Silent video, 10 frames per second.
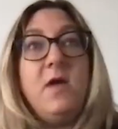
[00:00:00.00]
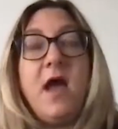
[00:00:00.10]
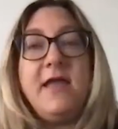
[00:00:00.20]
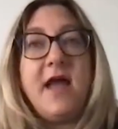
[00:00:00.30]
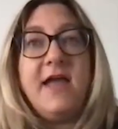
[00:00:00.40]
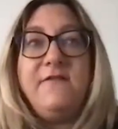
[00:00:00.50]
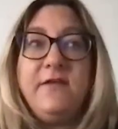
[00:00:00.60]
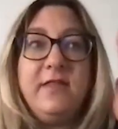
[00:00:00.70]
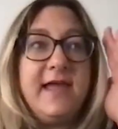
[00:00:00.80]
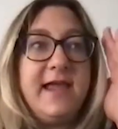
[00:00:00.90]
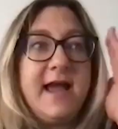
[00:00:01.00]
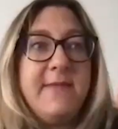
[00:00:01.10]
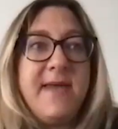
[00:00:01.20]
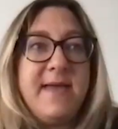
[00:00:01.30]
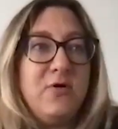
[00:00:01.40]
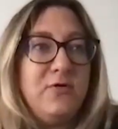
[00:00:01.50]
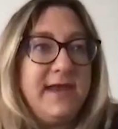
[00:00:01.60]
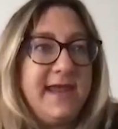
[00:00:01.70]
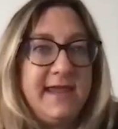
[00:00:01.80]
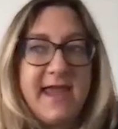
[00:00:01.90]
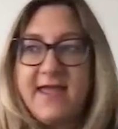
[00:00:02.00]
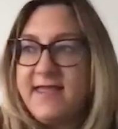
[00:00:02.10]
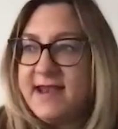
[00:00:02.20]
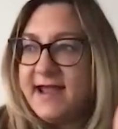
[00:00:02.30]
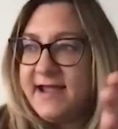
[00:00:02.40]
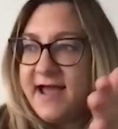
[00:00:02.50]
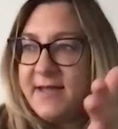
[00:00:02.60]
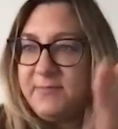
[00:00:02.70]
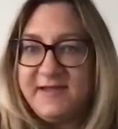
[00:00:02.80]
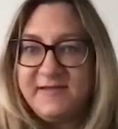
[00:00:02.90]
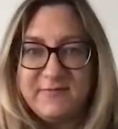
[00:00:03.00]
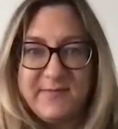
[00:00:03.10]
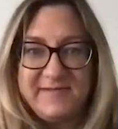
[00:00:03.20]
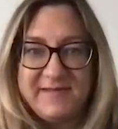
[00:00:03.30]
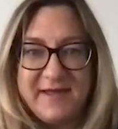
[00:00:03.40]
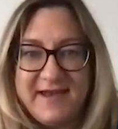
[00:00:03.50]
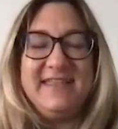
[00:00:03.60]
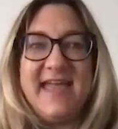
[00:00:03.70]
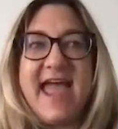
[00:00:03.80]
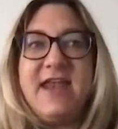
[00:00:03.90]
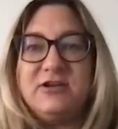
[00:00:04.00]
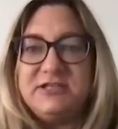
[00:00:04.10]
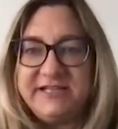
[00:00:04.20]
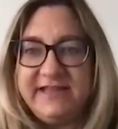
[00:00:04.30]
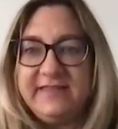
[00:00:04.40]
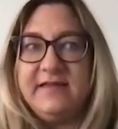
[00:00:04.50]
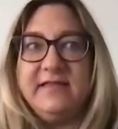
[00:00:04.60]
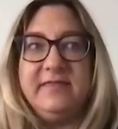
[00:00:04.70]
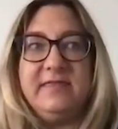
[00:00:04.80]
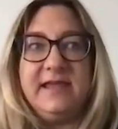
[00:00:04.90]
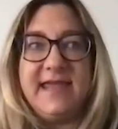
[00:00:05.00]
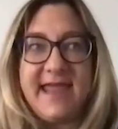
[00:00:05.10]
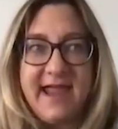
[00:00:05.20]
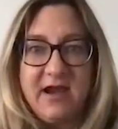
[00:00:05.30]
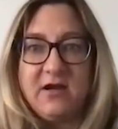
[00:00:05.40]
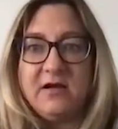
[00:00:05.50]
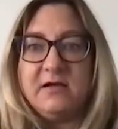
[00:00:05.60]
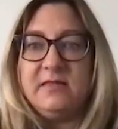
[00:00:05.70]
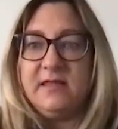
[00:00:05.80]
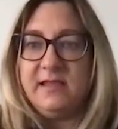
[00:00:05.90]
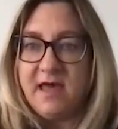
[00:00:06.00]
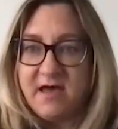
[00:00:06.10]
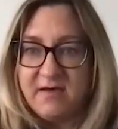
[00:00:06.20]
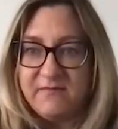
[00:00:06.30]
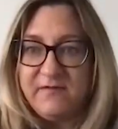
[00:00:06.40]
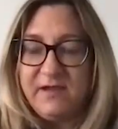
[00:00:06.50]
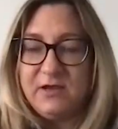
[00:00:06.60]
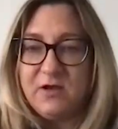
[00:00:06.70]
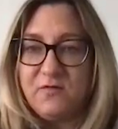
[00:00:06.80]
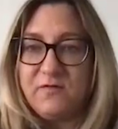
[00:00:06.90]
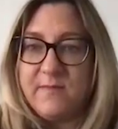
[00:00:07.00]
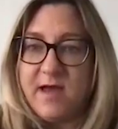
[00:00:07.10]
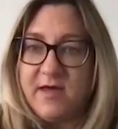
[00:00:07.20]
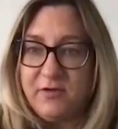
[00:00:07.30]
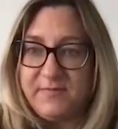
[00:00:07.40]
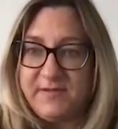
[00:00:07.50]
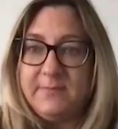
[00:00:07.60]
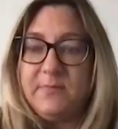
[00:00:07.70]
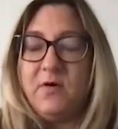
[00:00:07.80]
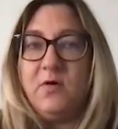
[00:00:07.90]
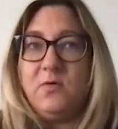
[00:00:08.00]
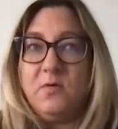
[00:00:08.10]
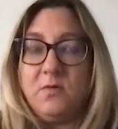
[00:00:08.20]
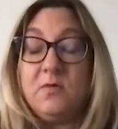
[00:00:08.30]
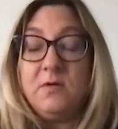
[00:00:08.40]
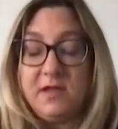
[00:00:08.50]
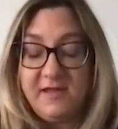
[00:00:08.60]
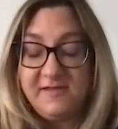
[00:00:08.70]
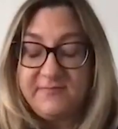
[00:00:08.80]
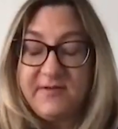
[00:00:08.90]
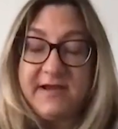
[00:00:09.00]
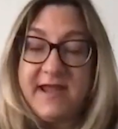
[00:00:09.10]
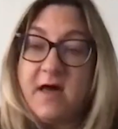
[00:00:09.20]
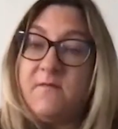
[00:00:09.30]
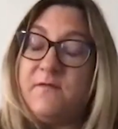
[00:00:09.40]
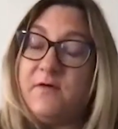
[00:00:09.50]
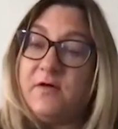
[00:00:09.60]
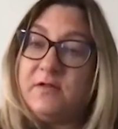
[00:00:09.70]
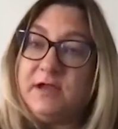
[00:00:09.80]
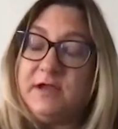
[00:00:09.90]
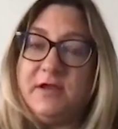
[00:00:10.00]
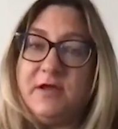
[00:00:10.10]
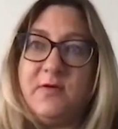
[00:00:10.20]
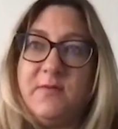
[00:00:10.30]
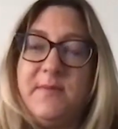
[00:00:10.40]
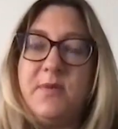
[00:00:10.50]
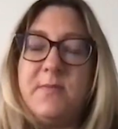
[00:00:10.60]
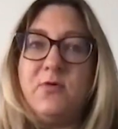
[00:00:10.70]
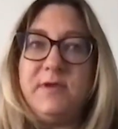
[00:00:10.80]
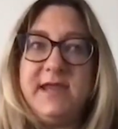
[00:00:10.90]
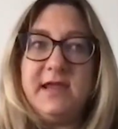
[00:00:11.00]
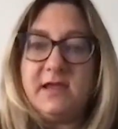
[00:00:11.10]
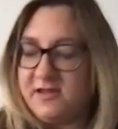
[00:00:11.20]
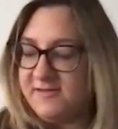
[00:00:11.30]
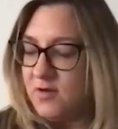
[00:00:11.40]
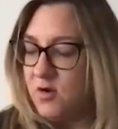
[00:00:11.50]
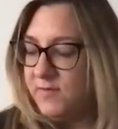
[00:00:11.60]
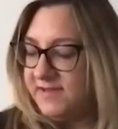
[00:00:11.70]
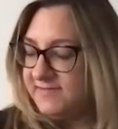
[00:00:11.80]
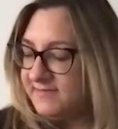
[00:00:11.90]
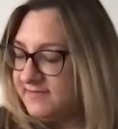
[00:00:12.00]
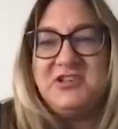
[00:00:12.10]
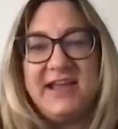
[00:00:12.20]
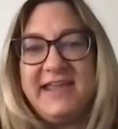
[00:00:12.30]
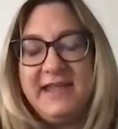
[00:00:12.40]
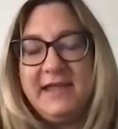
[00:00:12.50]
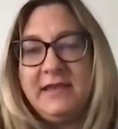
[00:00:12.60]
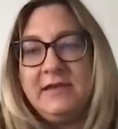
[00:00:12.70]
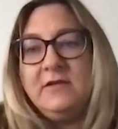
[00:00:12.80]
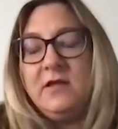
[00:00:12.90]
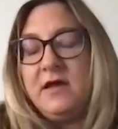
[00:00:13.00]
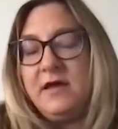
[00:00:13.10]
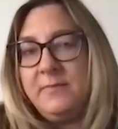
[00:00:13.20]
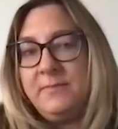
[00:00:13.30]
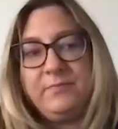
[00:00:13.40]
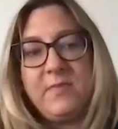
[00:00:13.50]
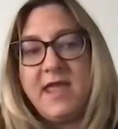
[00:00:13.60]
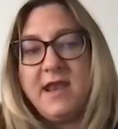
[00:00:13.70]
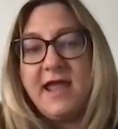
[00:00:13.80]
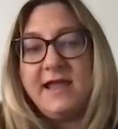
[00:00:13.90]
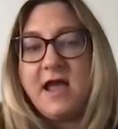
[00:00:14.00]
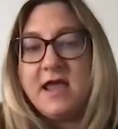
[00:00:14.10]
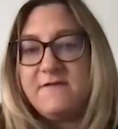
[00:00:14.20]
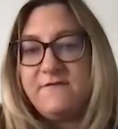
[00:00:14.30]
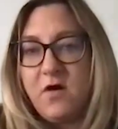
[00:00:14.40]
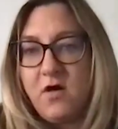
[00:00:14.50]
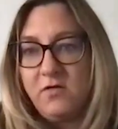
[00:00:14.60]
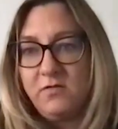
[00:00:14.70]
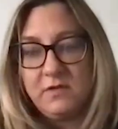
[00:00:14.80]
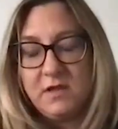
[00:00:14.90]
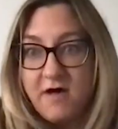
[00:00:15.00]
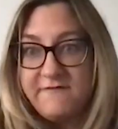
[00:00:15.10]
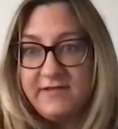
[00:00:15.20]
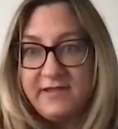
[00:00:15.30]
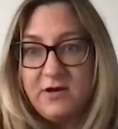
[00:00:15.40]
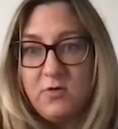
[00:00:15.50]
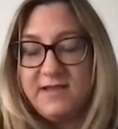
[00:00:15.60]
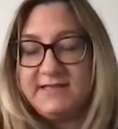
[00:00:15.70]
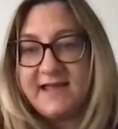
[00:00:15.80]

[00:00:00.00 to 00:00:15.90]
I feel like I met Monique and then I got placed with my son. The energy, the care, the love, you from other people is very helpful, you know, but Monique is always checking in, and I kind of fall off a little with